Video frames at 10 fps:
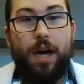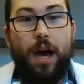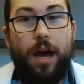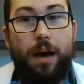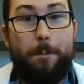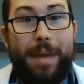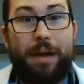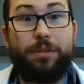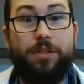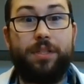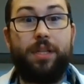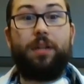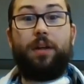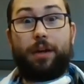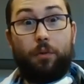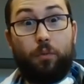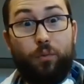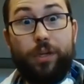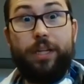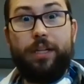a mountain, like a
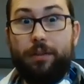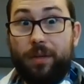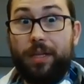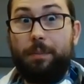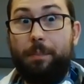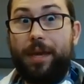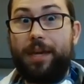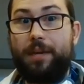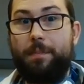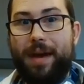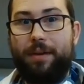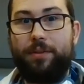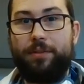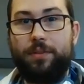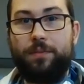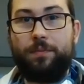really, really big mountain,